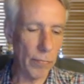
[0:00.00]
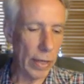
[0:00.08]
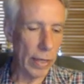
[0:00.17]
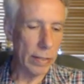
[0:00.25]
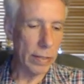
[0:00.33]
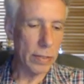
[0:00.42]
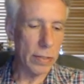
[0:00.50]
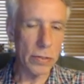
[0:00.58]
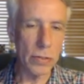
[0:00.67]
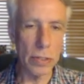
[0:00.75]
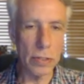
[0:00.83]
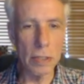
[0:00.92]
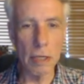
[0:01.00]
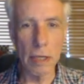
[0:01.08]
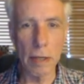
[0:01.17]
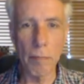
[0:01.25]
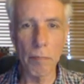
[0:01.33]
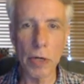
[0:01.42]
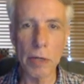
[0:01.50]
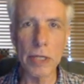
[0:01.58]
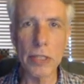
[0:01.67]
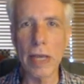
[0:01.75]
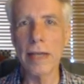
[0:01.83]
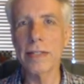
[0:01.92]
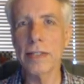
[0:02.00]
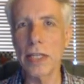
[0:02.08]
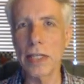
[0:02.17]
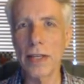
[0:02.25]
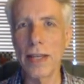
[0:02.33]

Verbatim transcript: and this is just uh, pretty much asking